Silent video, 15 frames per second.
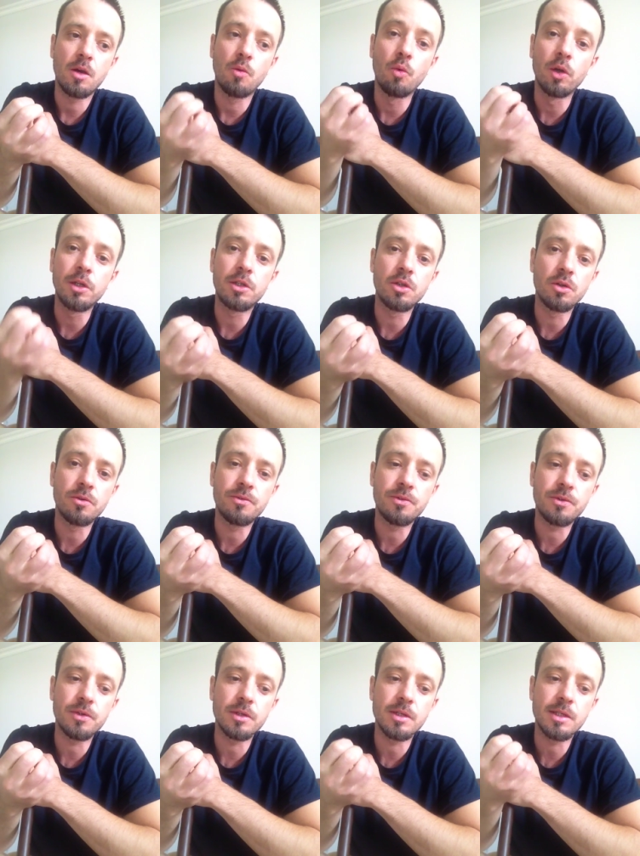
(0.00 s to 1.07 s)
quality of
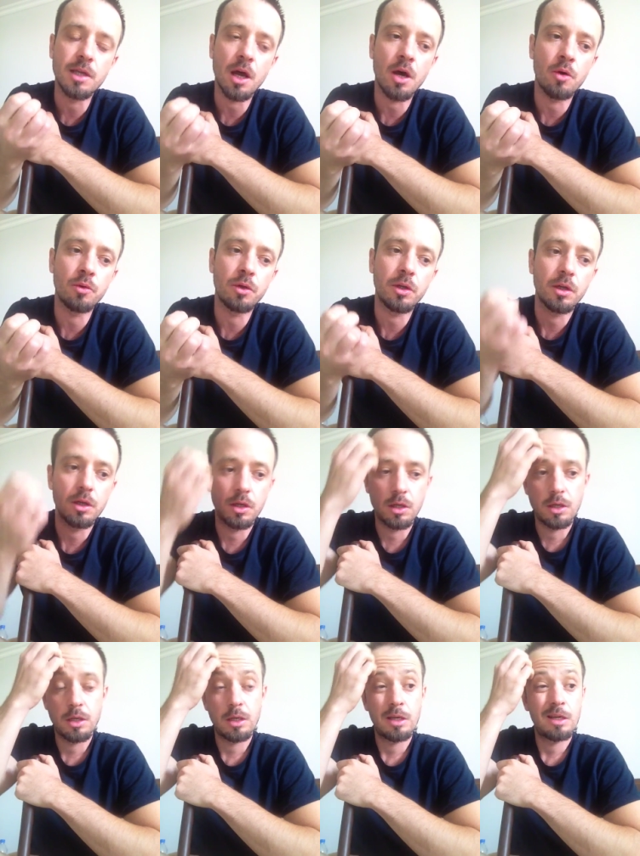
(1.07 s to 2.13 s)
uh, sound
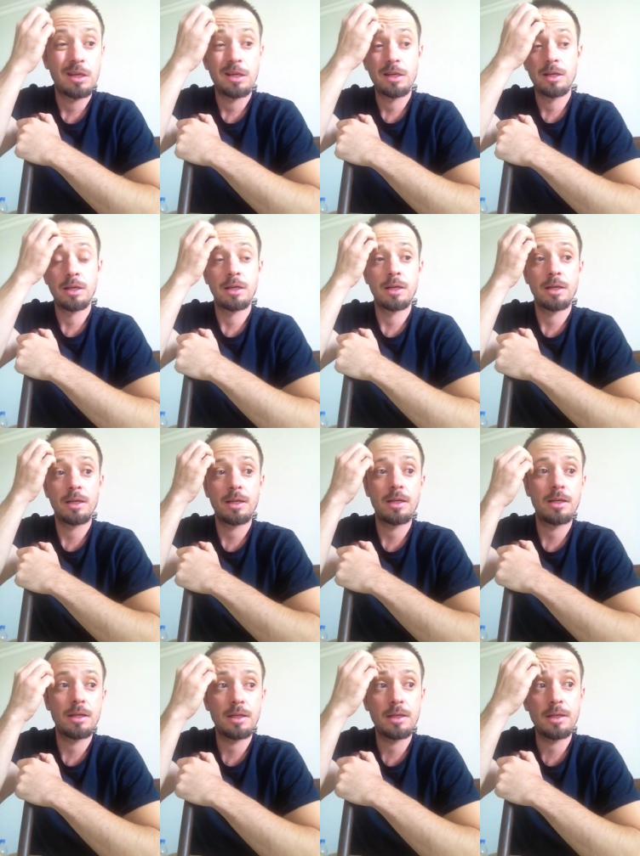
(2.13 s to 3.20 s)
uh,
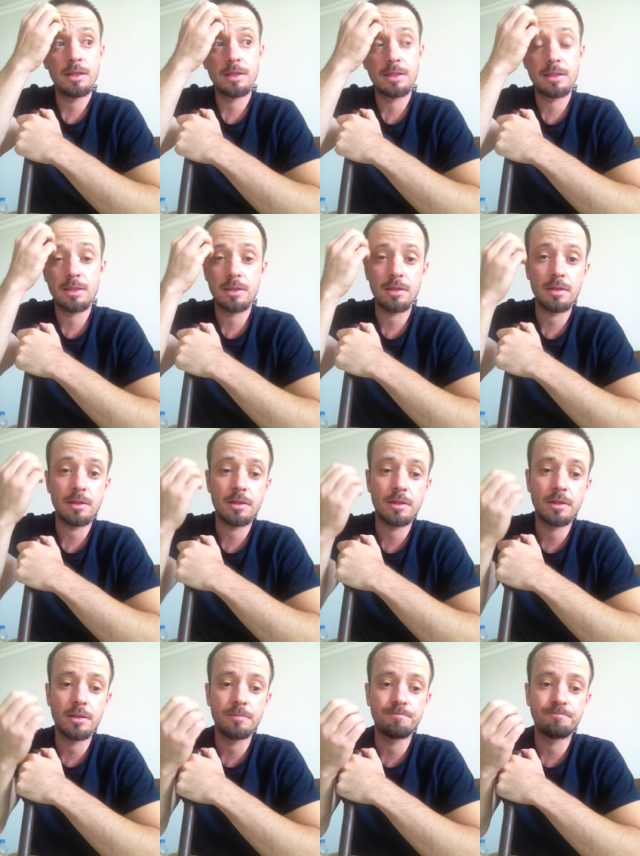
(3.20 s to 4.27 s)
is
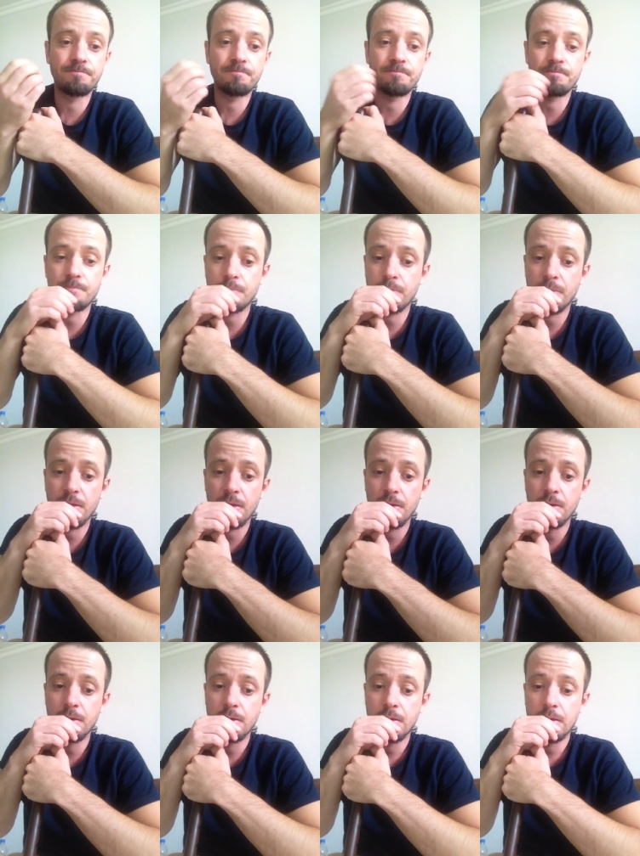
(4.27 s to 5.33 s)
um,
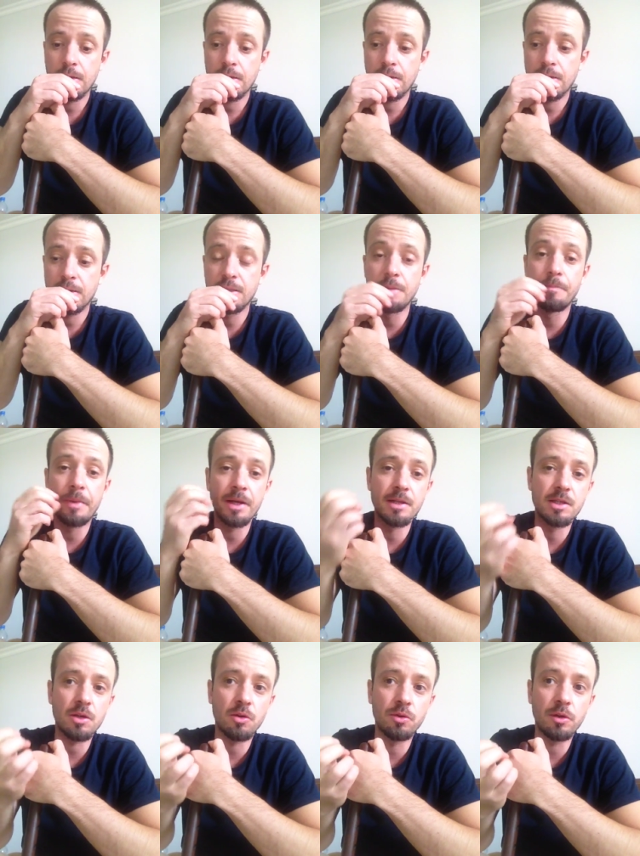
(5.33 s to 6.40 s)

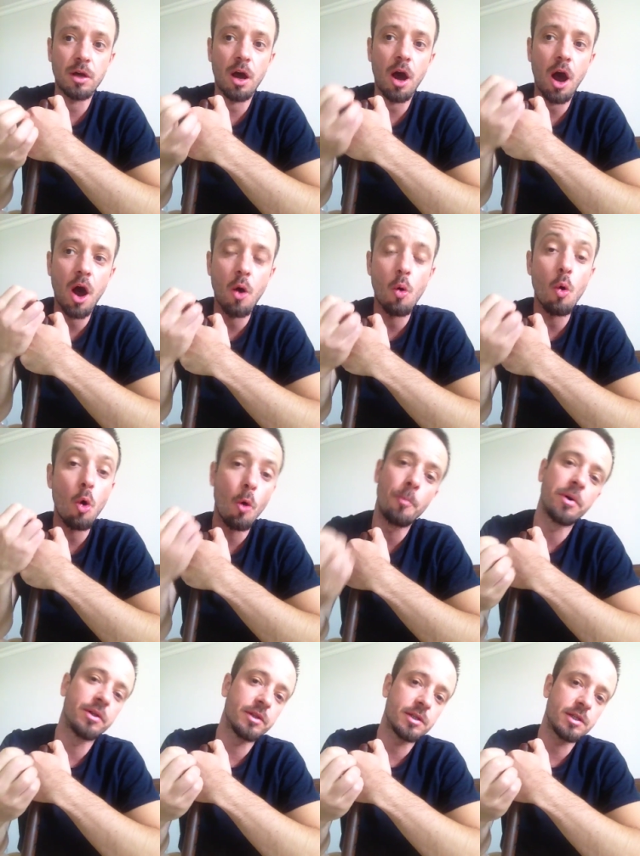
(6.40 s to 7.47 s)
depends on how
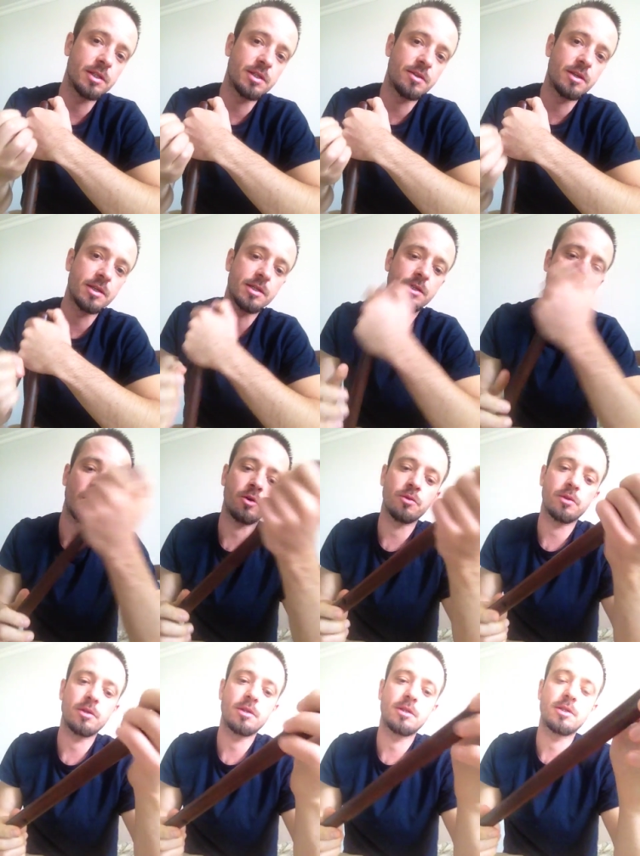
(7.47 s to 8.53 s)
open is this
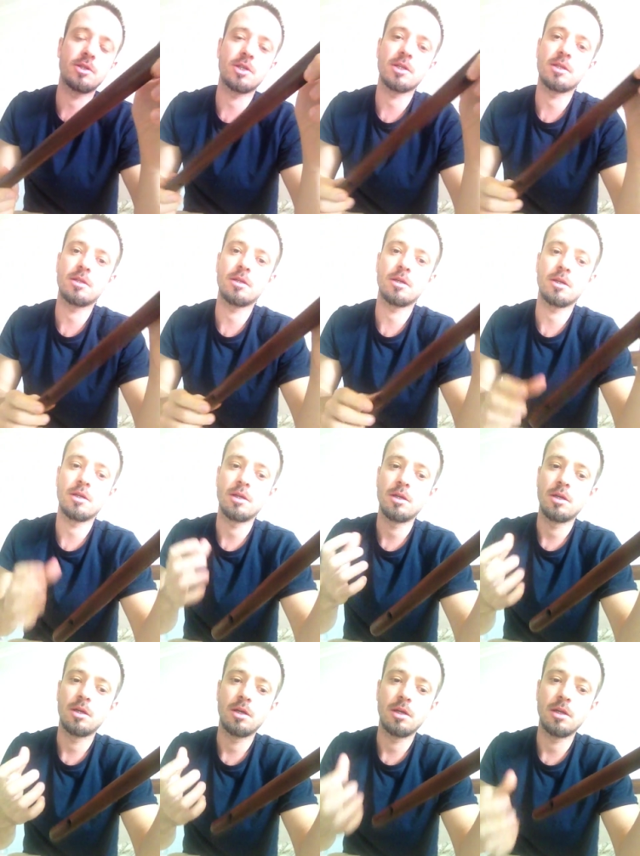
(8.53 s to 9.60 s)
sound. It's just uh,
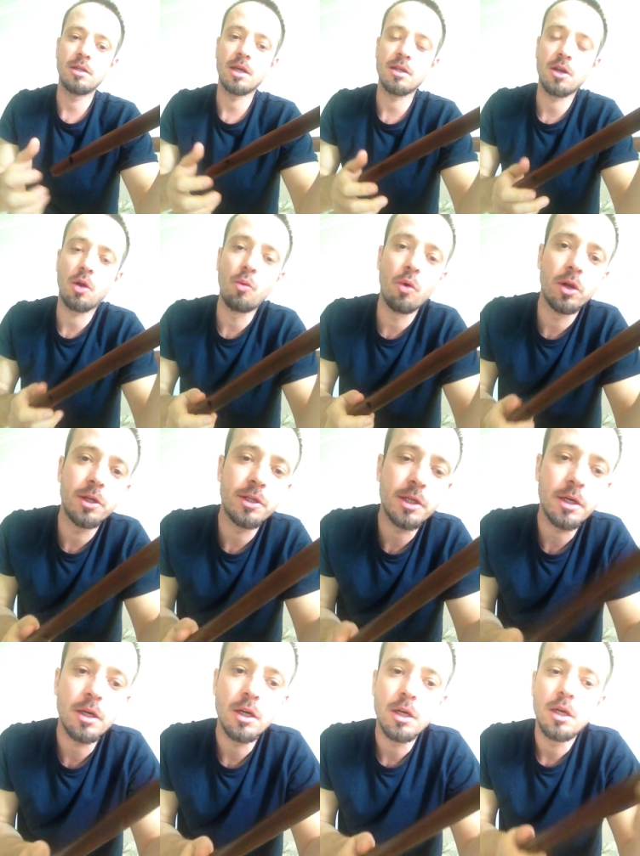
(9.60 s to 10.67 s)
another
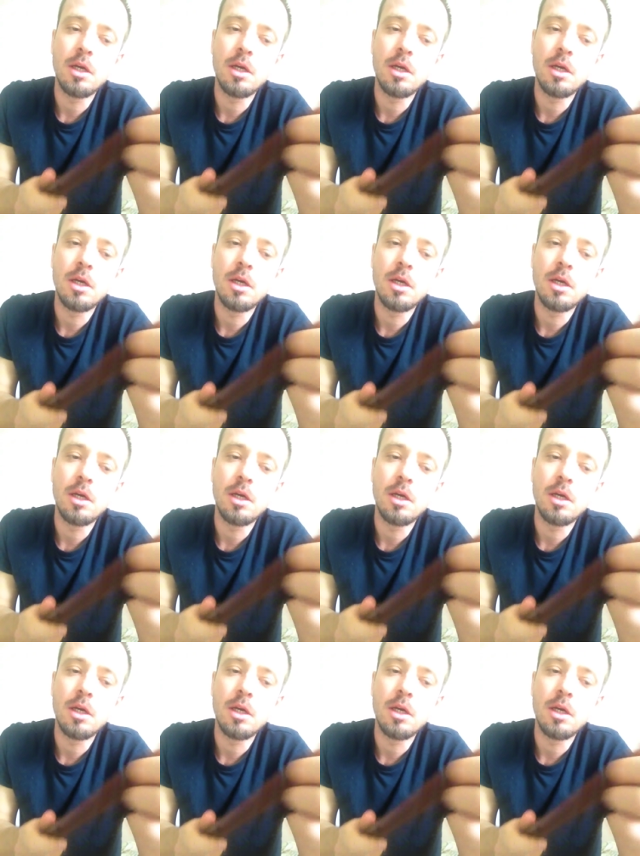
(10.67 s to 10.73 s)
quality.